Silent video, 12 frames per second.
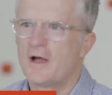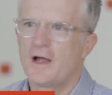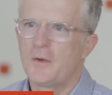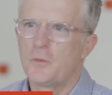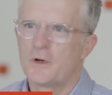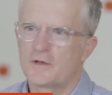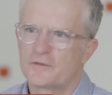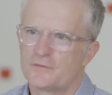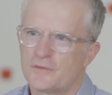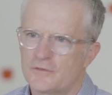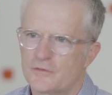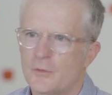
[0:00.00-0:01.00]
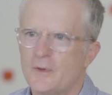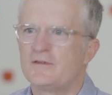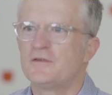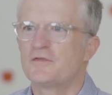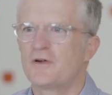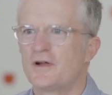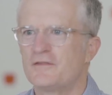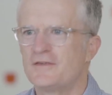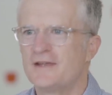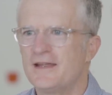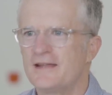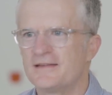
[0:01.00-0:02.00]
I worked for 25
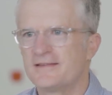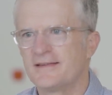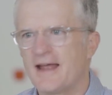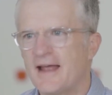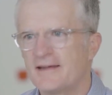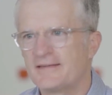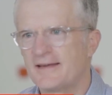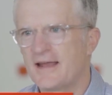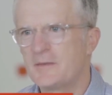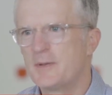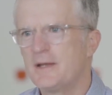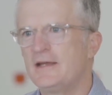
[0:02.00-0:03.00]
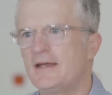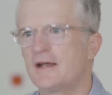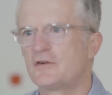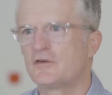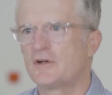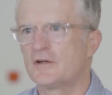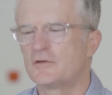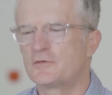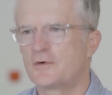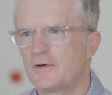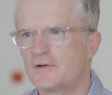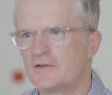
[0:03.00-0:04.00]
years as a pediatric
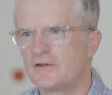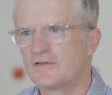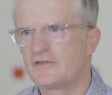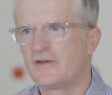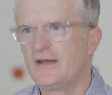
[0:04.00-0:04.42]
nephrologist.